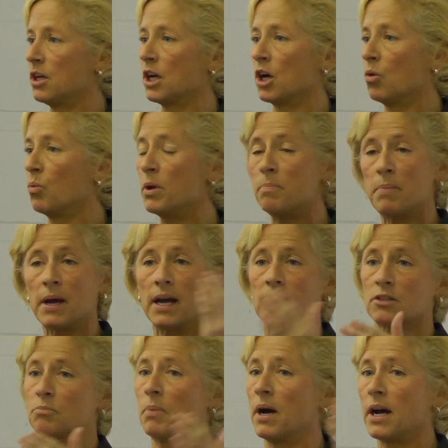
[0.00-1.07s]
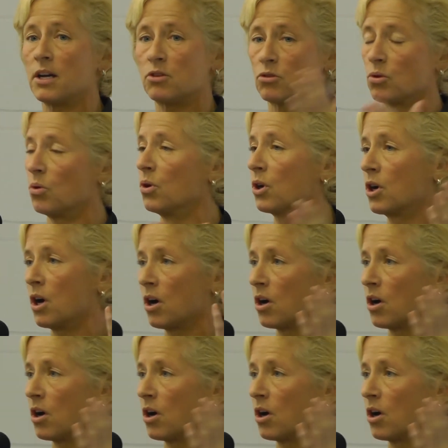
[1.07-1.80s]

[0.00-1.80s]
you know, we pass by stolen